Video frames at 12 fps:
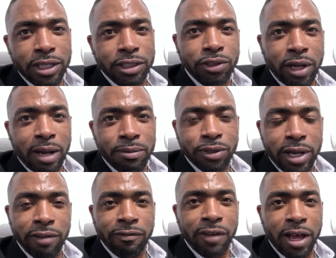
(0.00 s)
because try, I'm
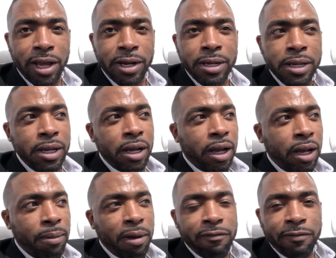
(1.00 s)
trying to find
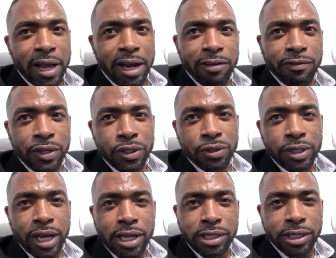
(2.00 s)
um, a fire feature
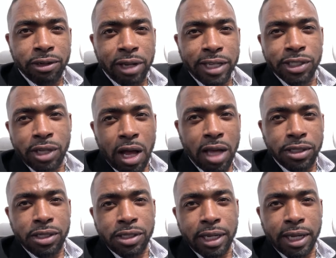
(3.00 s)
that has, they're like
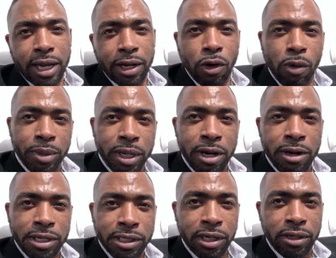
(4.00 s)
sconces that kind of go up in the air,
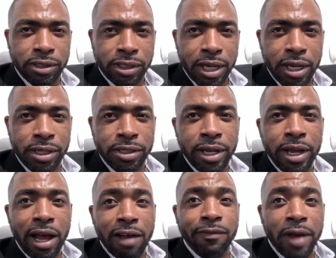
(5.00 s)
they sit on stands.
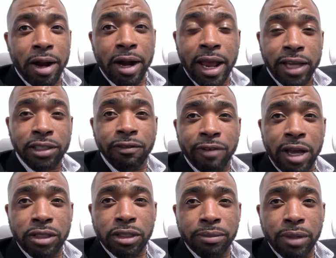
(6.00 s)
I found I actually
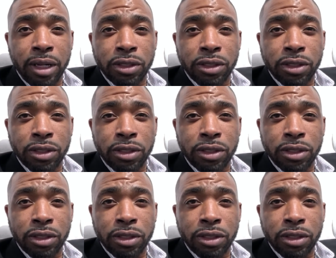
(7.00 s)
found some